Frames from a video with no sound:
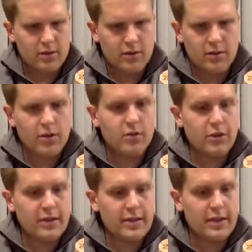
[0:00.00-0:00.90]

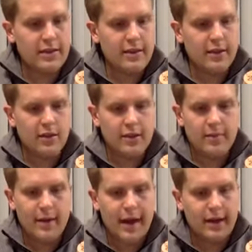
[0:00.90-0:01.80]
really say anything on the
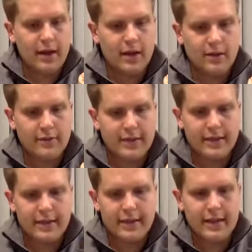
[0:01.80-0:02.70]
back of it.